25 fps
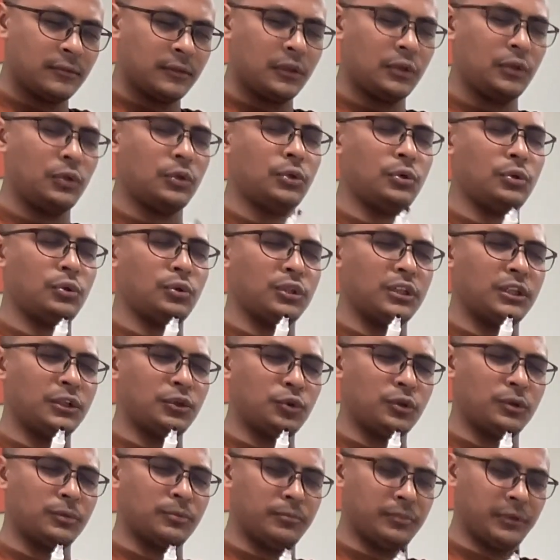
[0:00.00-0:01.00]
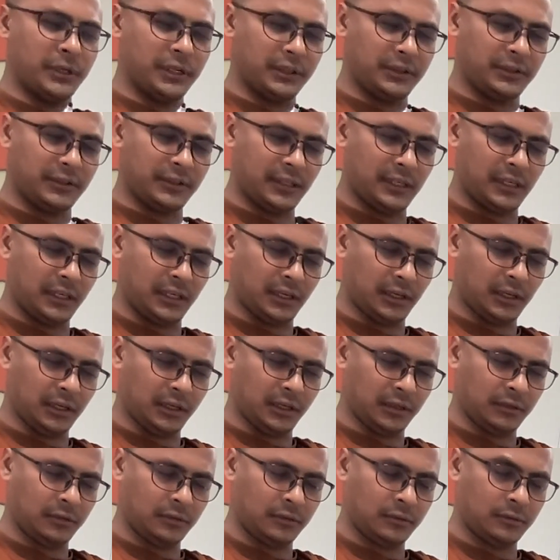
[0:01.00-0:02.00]
you know that you are breathe in.
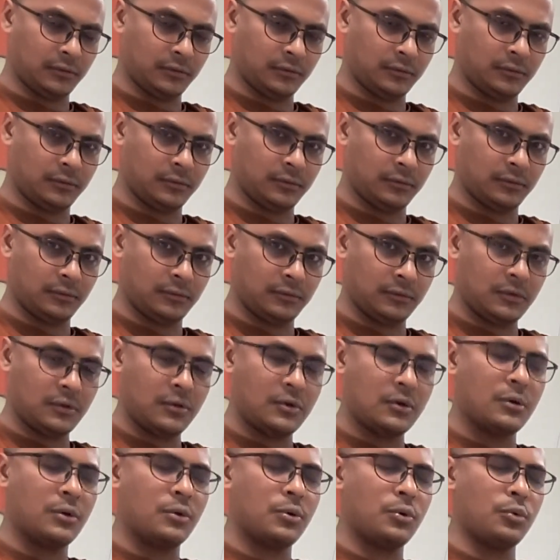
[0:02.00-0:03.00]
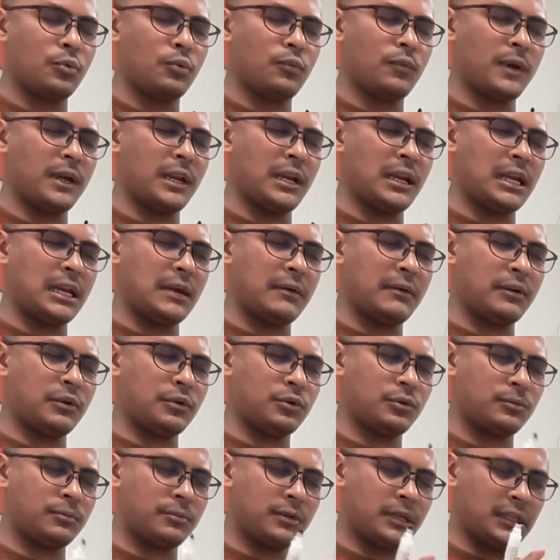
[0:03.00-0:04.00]
Whenever you
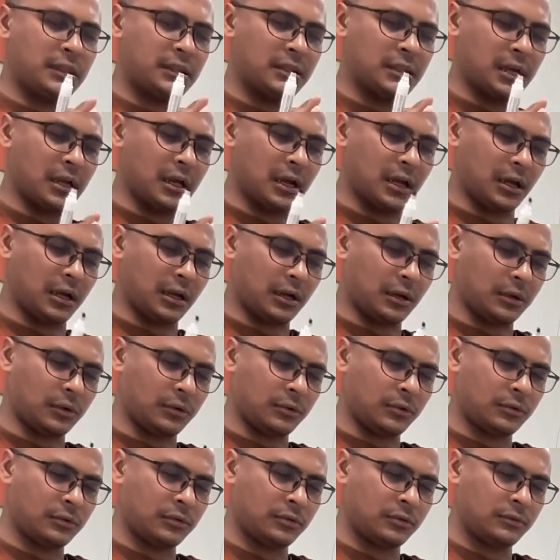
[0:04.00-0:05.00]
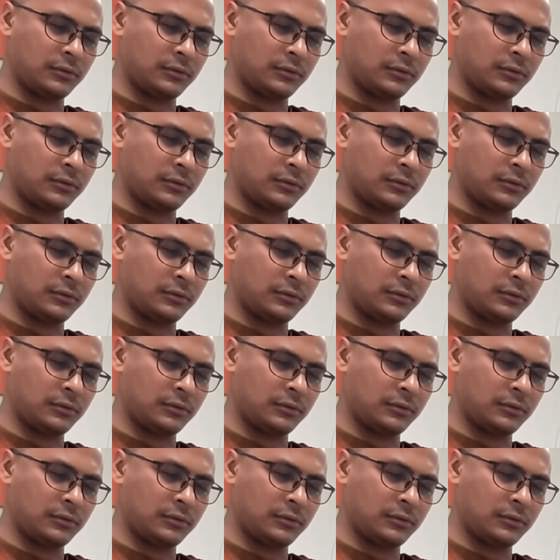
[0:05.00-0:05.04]
breathe out,